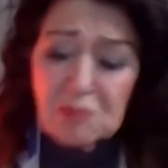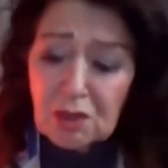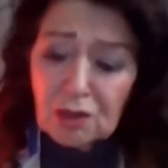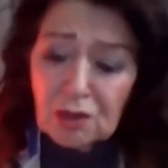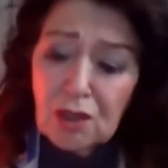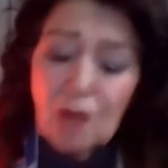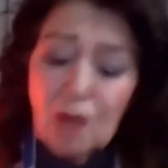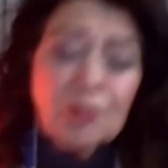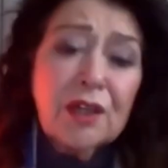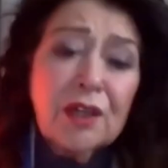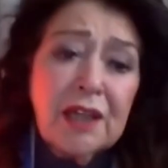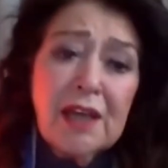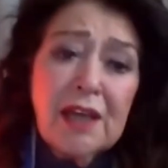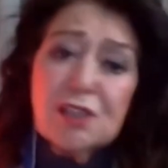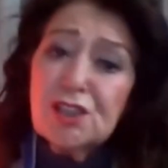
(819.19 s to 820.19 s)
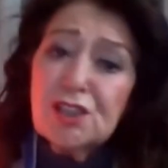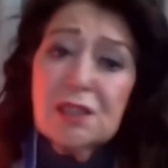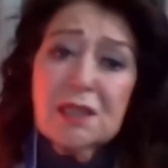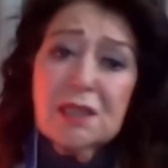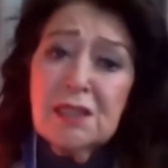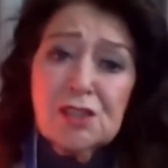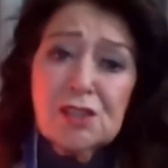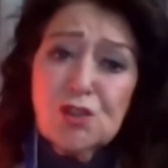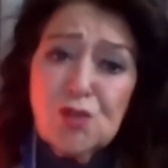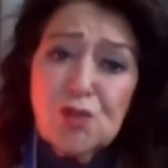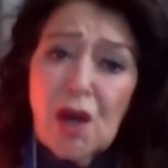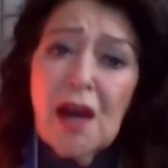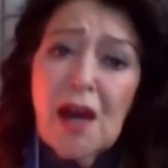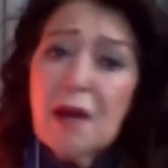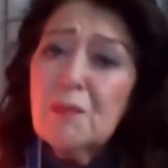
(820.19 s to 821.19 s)
congregation, in his
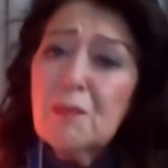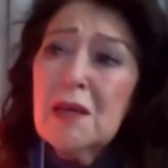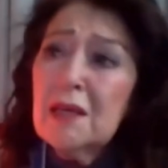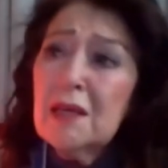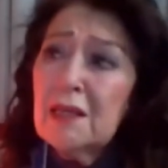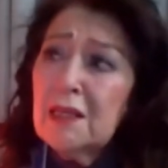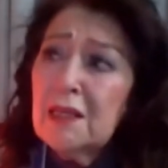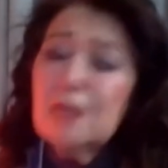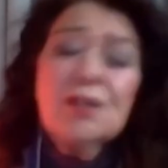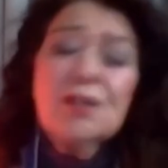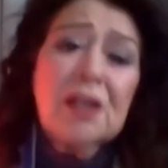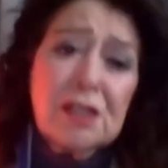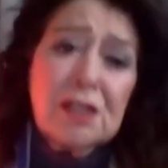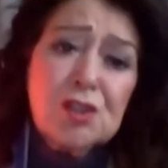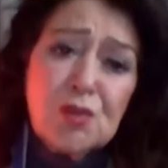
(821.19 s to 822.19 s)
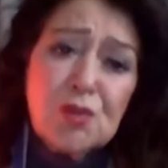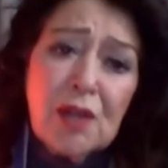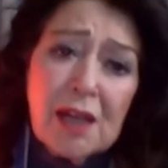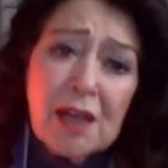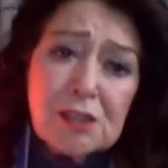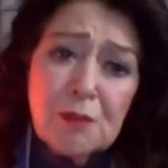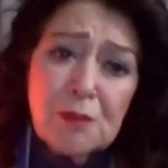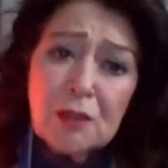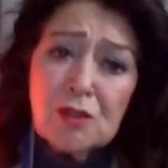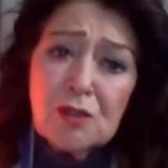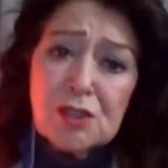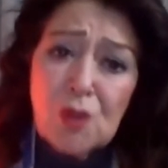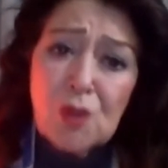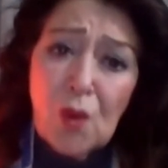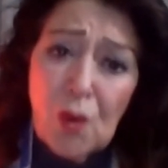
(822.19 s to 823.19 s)
tribe, in the Israelites,
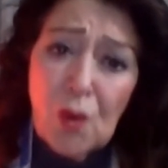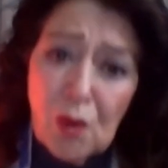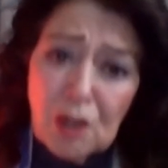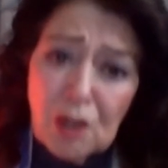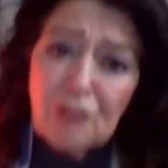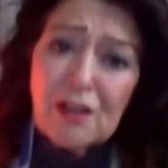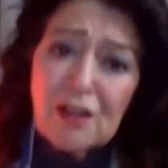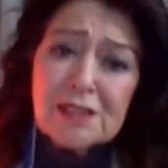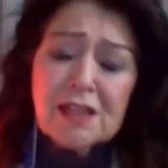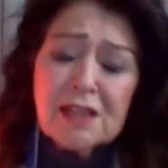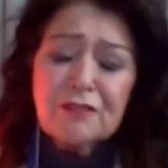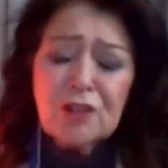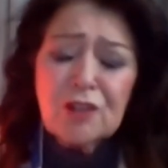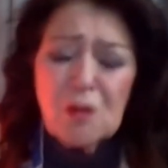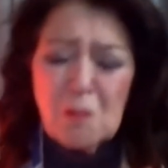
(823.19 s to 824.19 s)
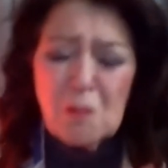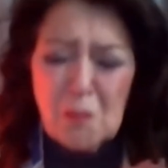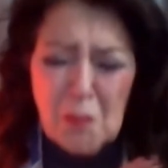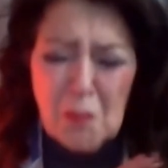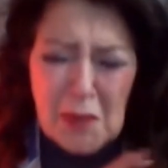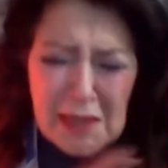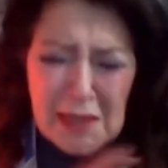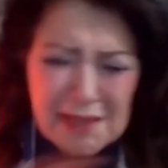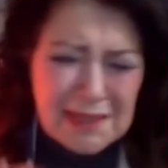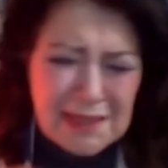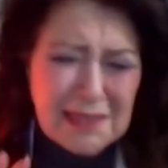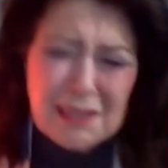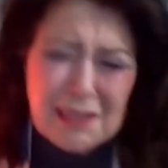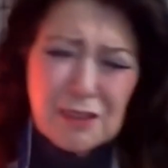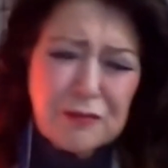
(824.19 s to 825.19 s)
because all of us have
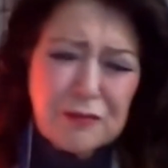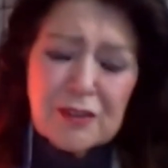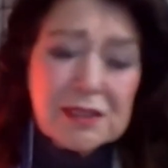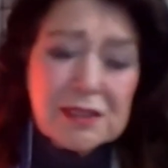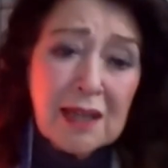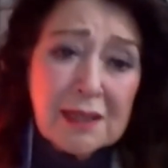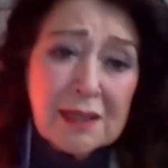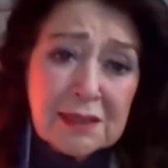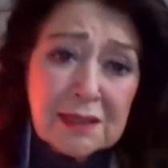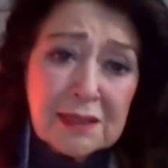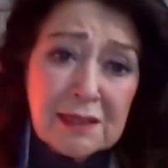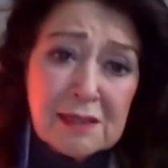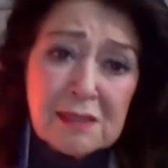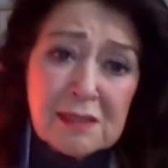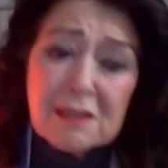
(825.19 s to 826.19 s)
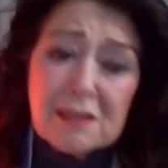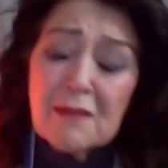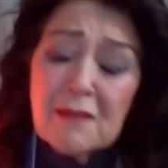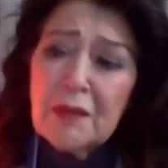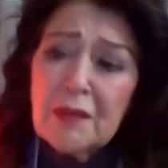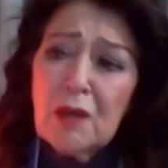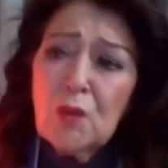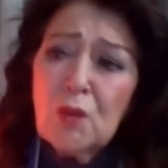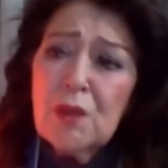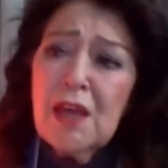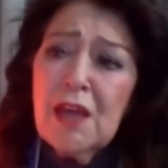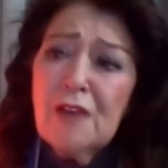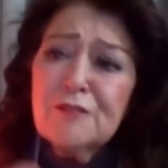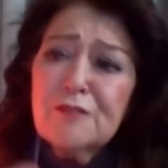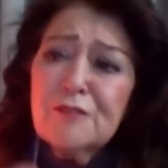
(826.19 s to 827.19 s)
completely different ideas. We
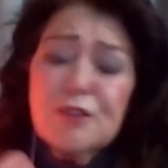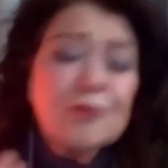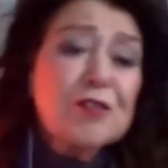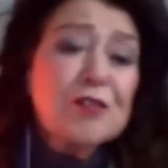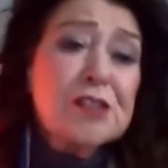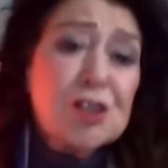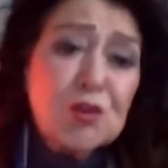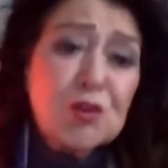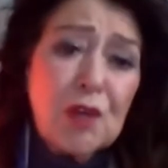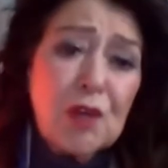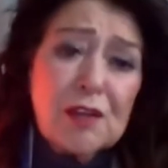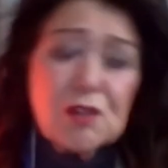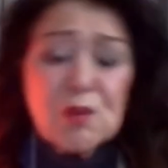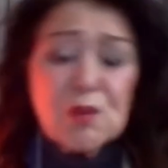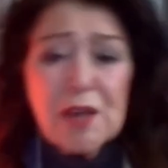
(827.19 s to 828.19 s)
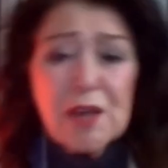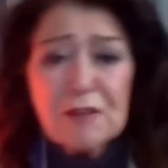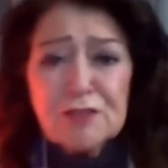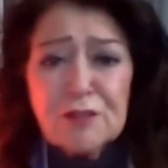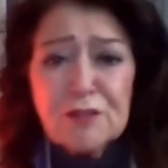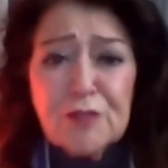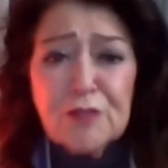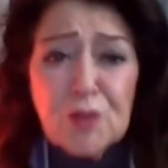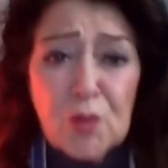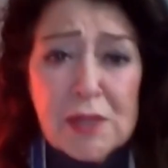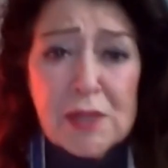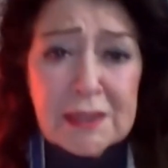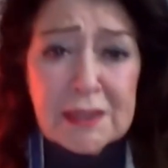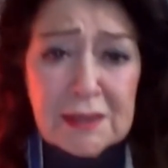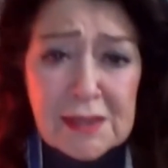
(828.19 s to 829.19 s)
have different strengths, we have different
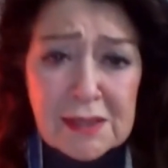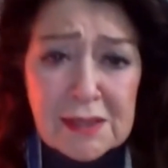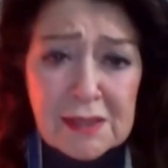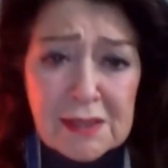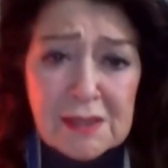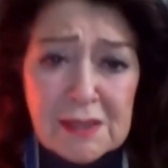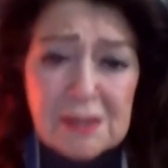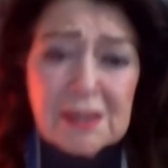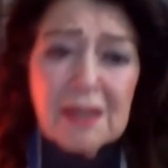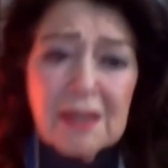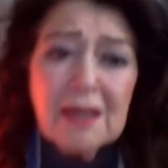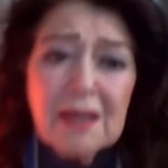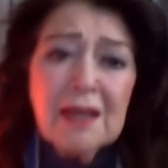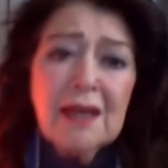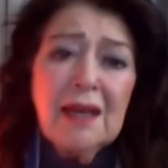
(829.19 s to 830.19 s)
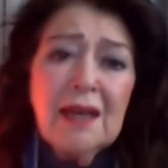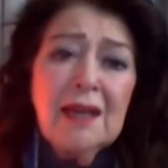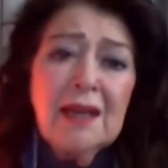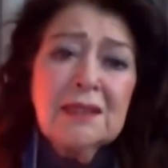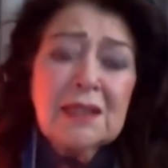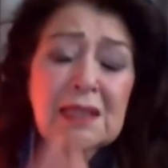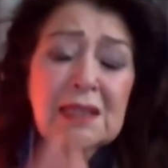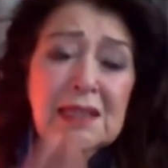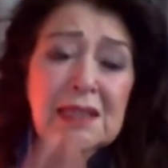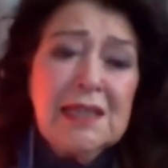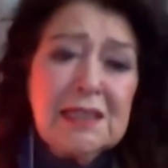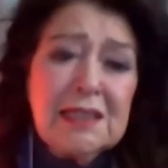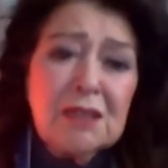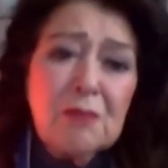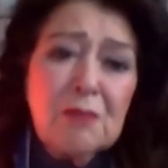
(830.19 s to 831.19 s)
weaknesses, and a
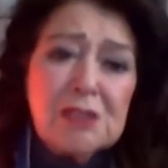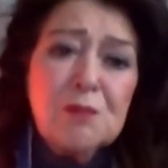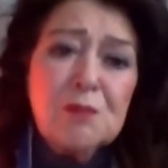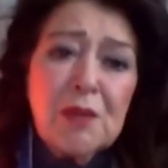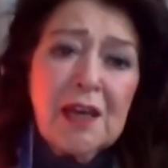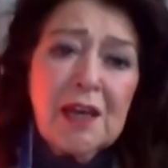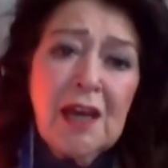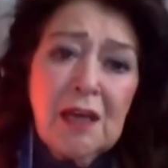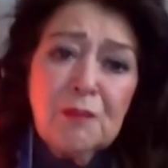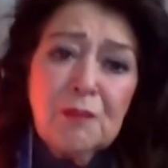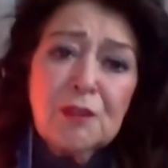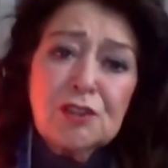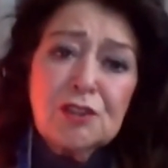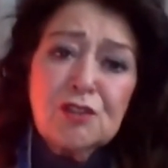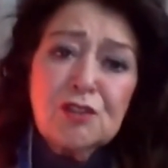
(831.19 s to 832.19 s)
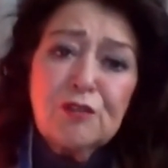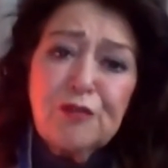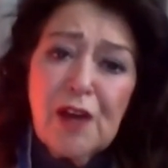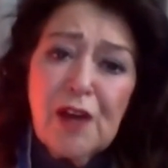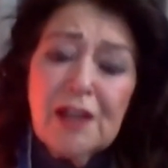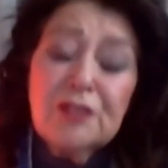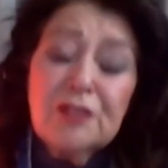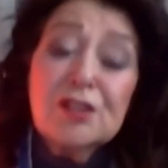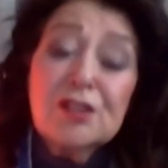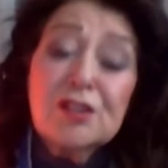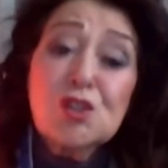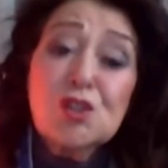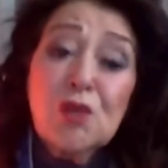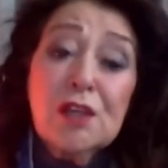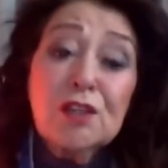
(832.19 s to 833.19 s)
leader must be able to find the
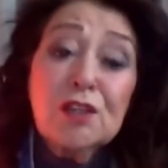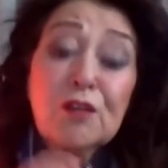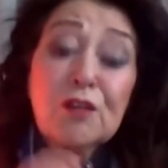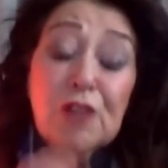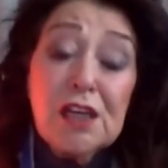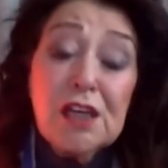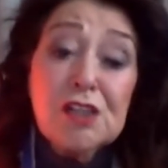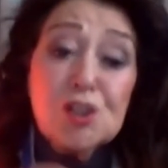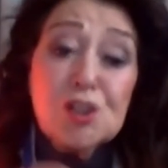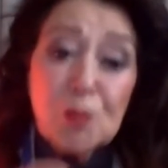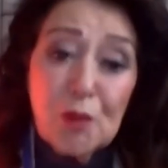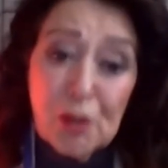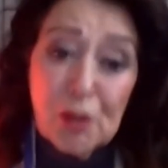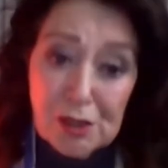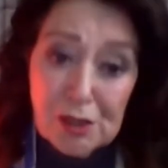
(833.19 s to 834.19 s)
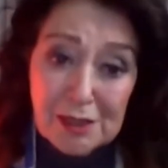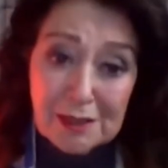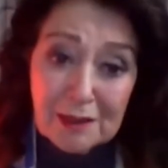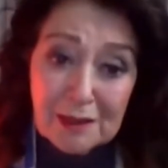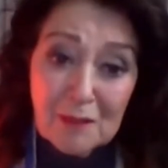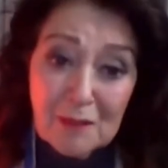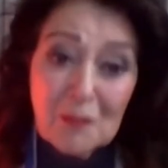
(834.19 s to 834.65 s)
strength of each person